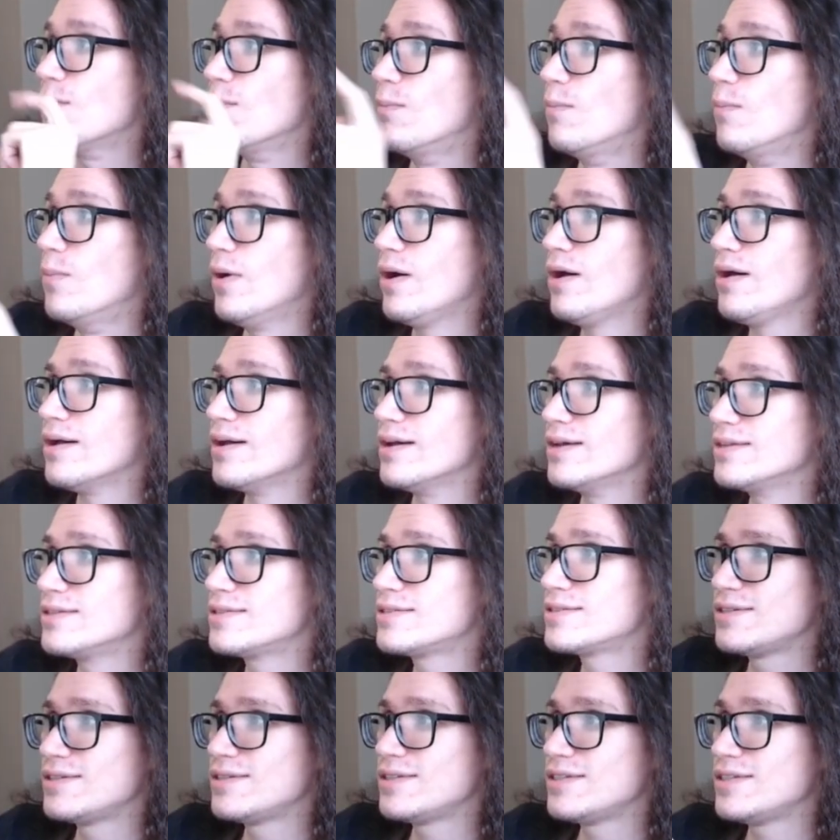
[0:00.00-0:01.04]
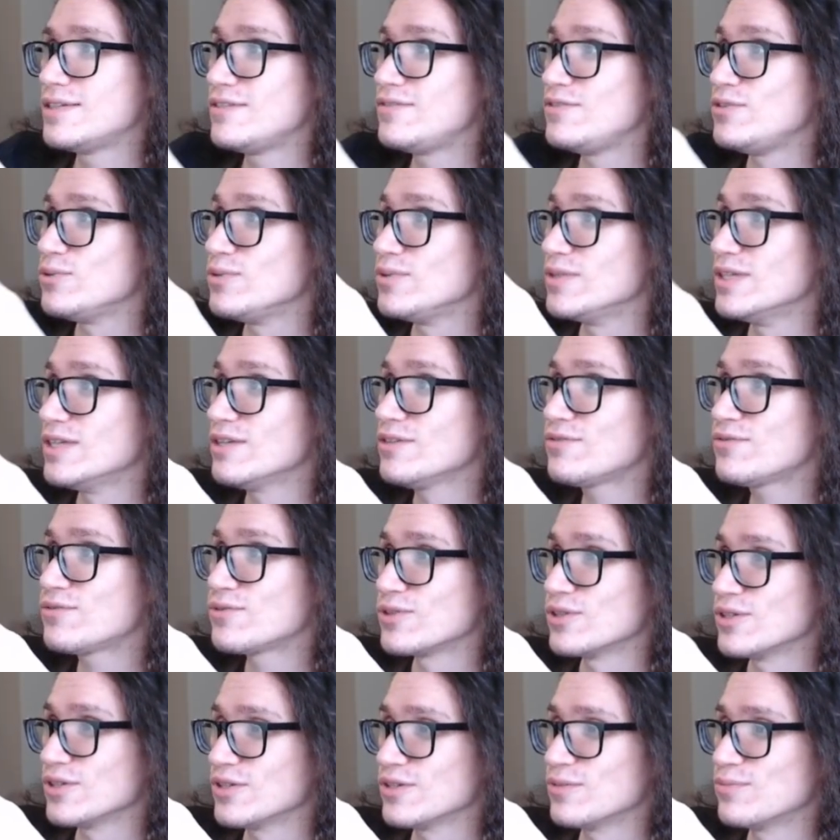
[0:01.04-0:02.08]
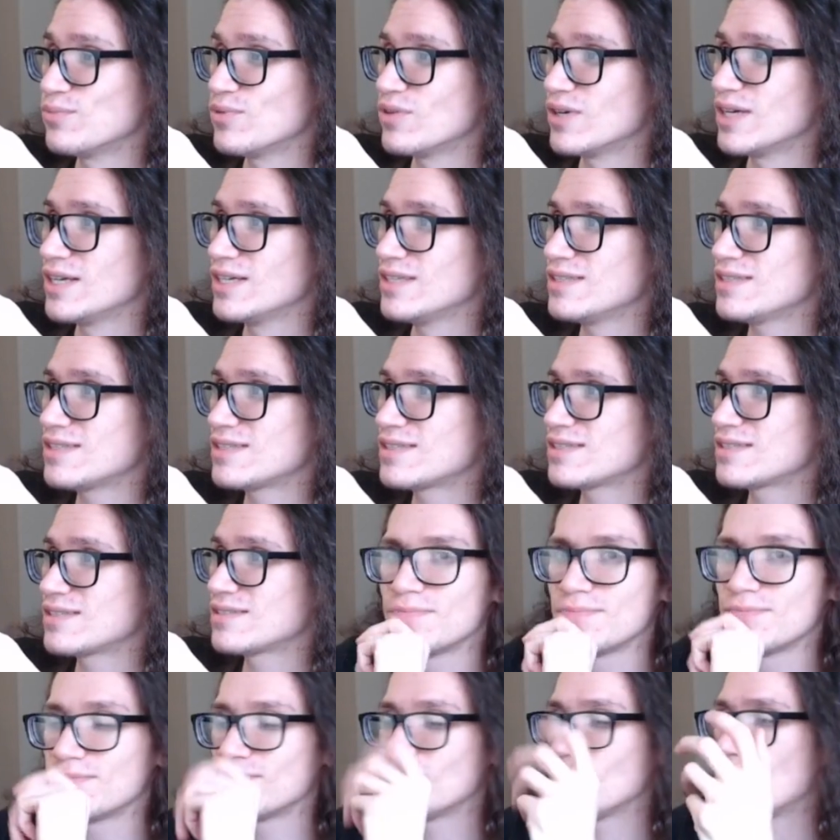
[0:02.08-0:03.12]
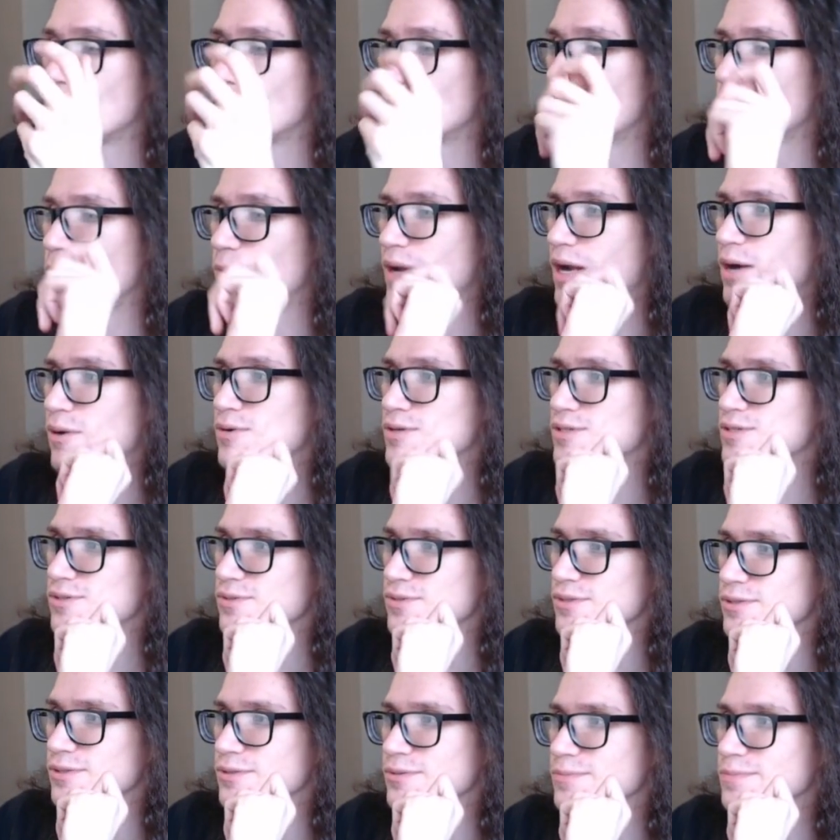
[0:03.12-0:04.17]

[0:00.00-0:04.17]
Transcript: But if you get it for a good price, well, more power to you.